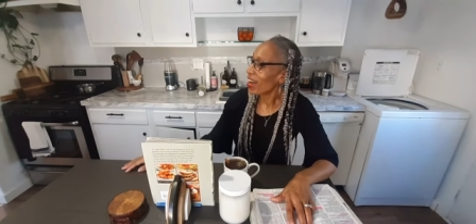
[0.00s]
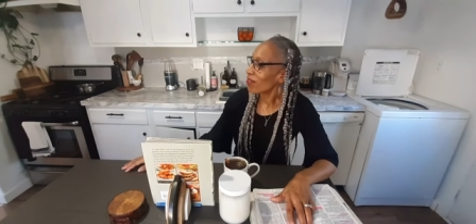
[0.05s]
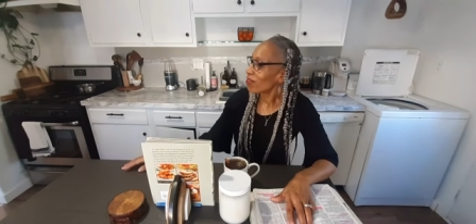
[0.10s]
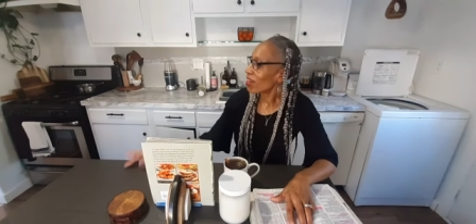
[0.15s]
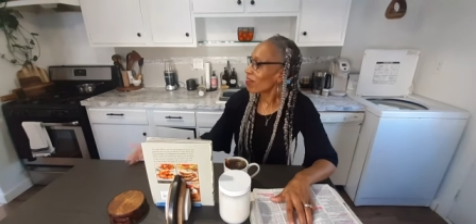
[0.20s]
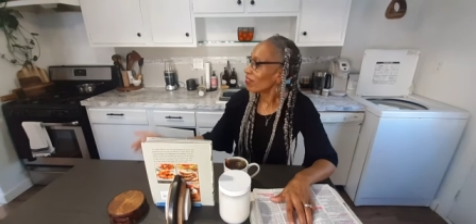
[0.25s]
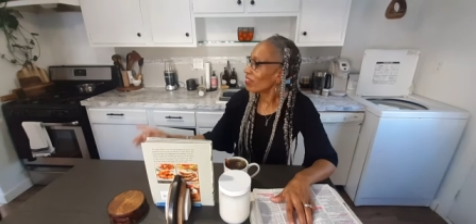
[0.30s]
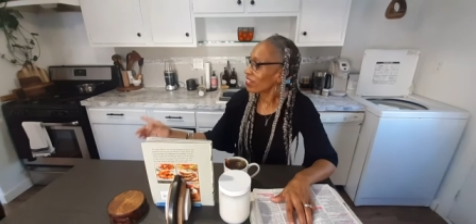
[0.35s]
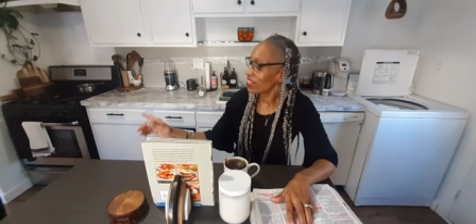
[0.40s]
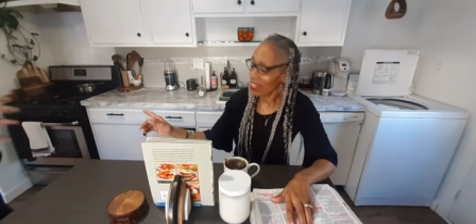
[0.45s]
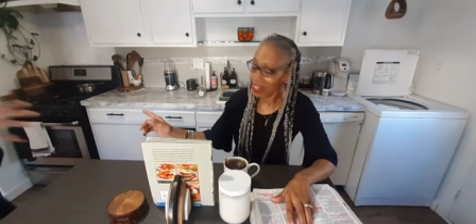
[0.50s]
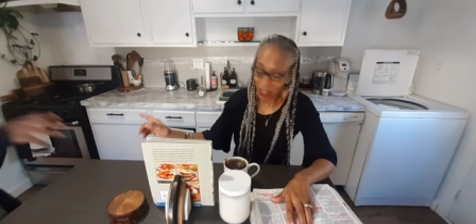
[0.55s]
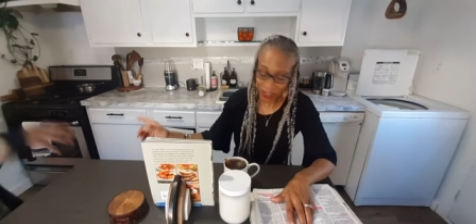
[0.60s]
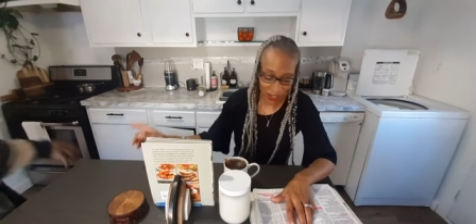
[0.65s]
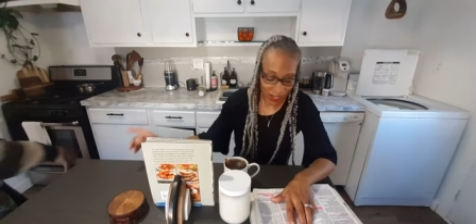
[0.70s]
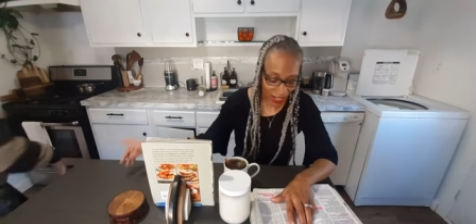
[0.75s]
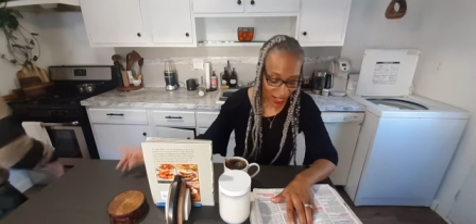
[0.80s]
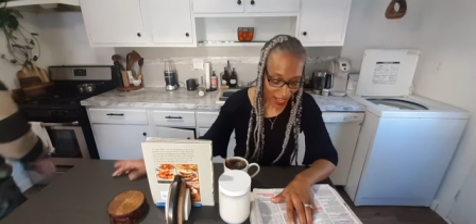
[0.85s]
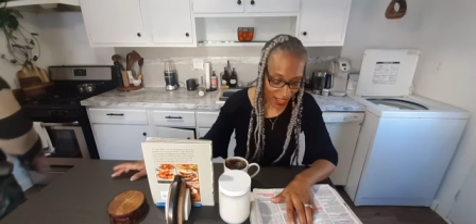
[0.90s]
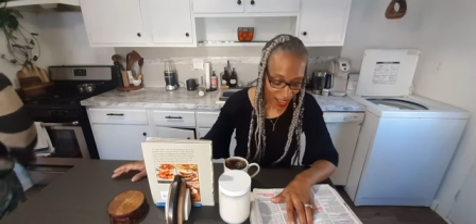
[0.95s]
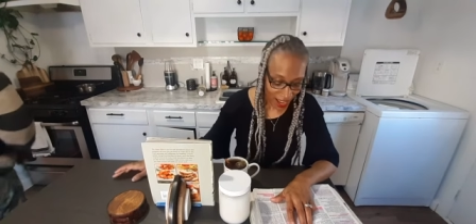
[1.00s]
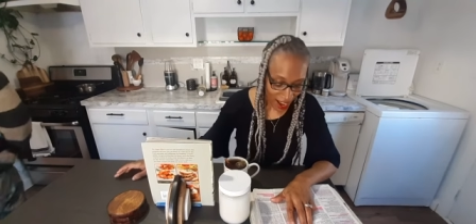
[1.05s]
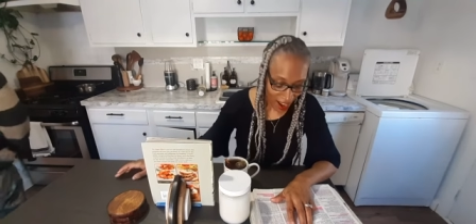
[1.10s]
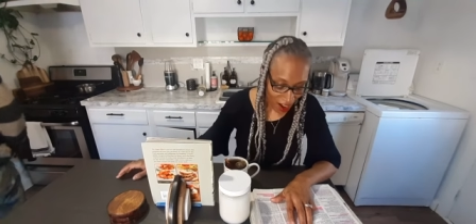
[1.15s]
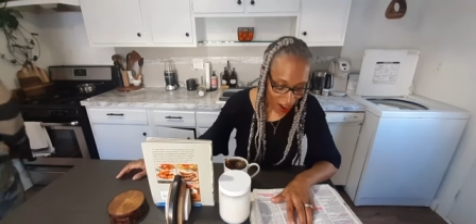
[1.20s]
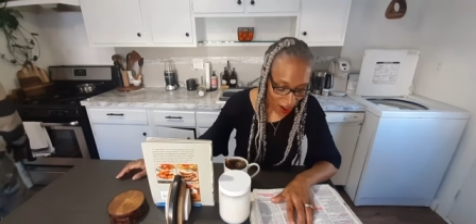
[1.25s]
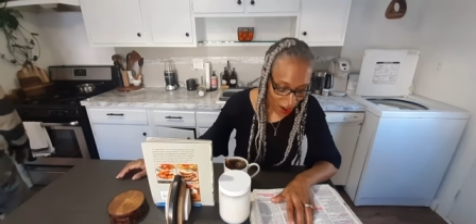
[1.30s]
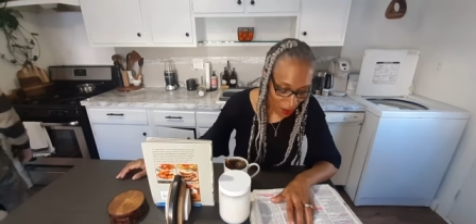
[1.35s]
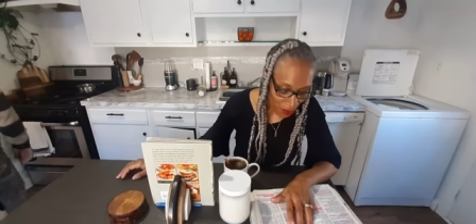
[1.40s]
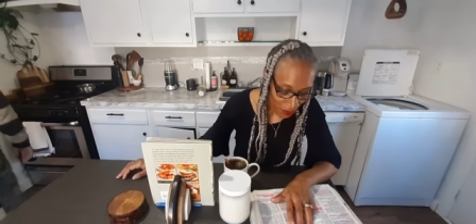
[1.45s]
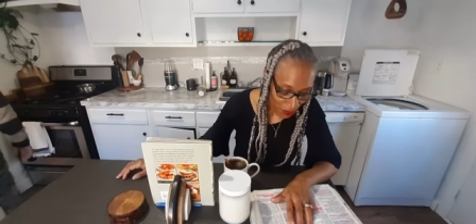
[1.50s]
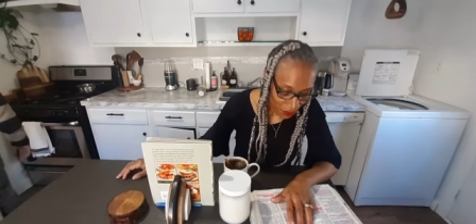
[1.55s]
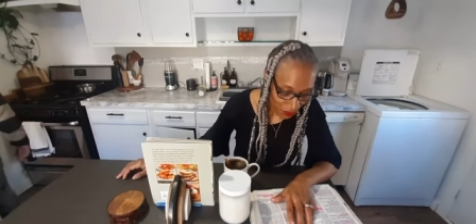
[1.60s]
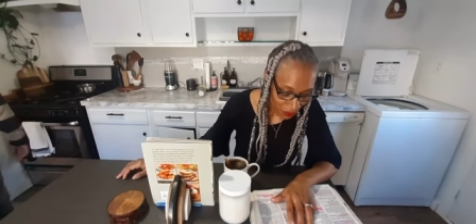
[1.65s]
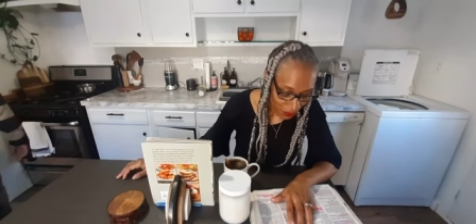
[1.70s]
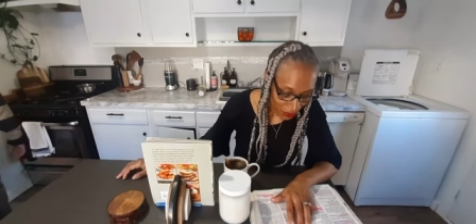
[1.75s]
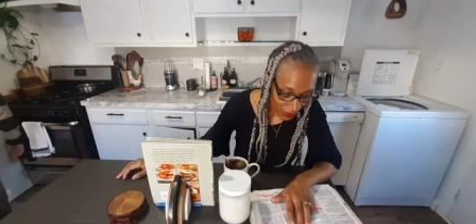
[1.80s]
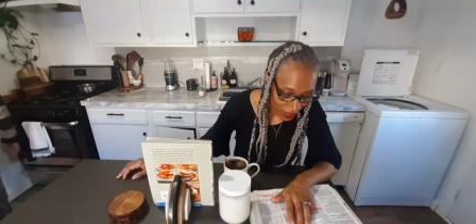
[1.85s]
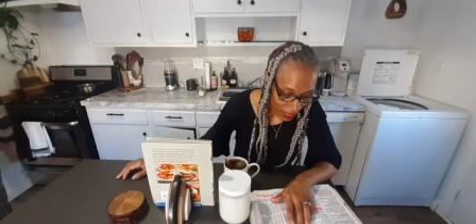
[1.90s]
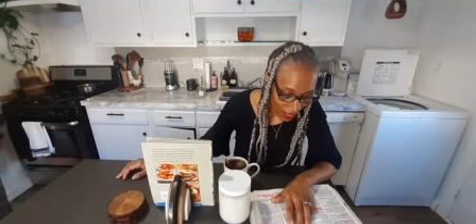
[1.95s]
I'm coming in there. Um,
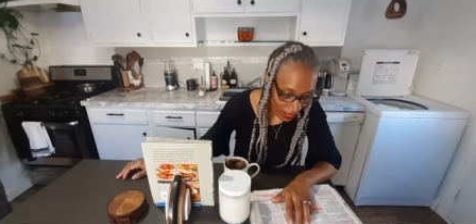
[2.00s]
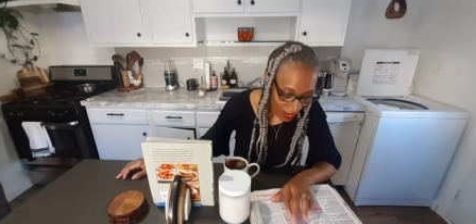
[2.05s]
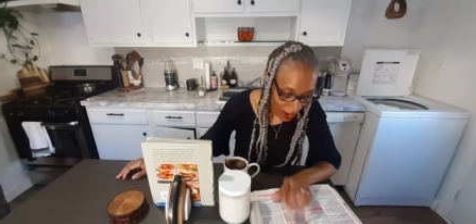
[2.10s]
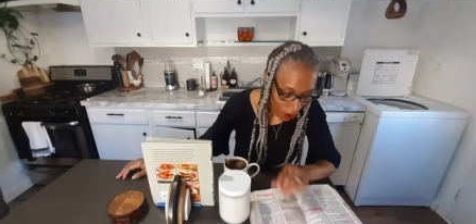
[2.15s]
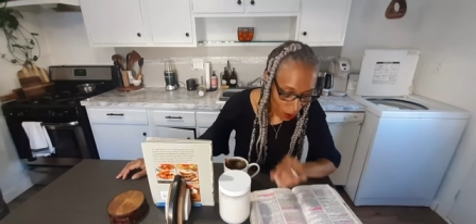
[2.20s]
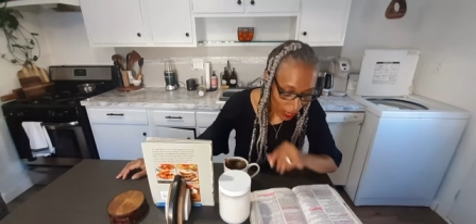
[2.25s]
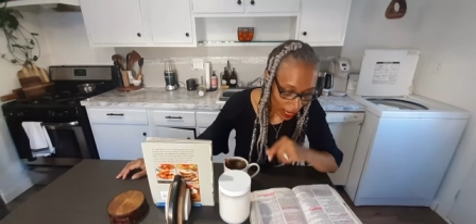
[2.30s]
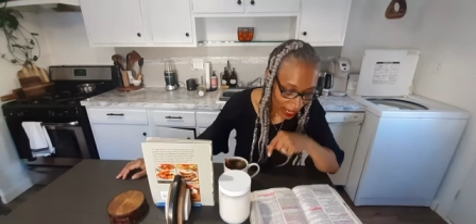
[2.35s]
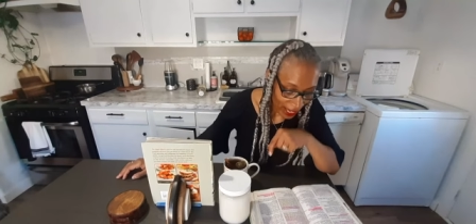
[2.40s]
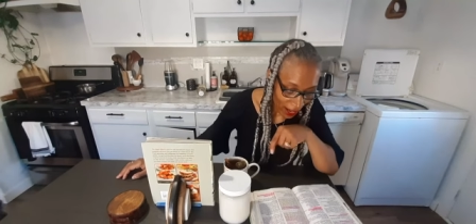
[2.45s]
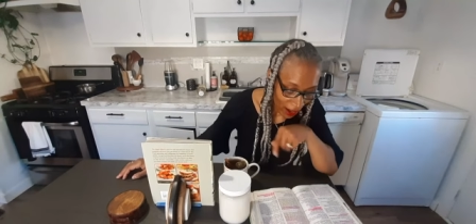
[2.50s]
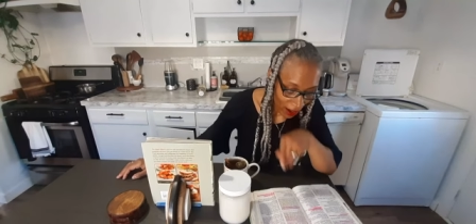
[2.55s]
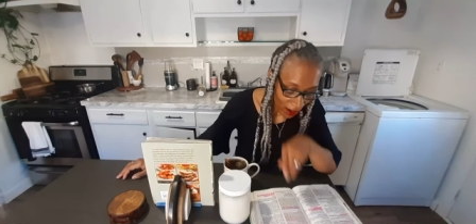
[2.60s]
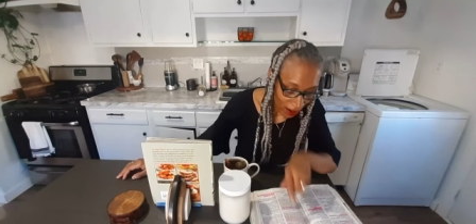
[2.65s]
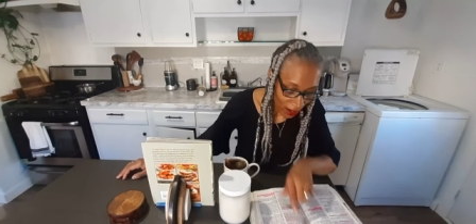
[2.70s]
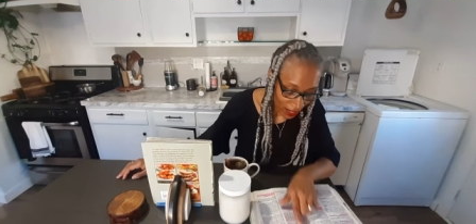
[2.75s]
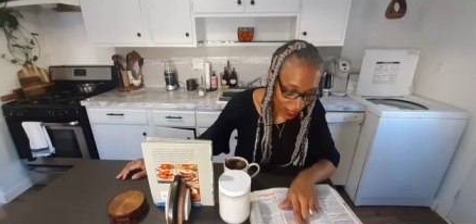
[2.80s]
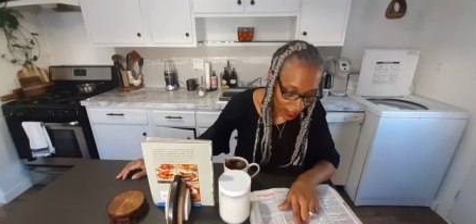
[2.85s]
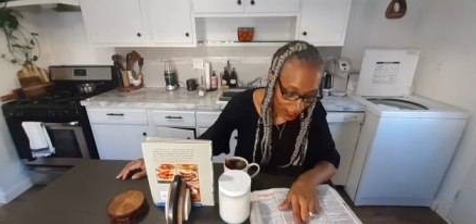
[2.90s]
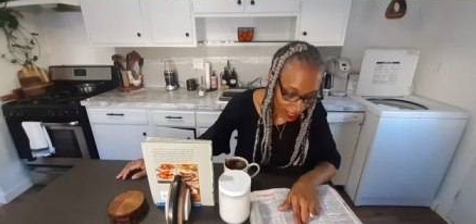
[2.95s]
okay, y'all.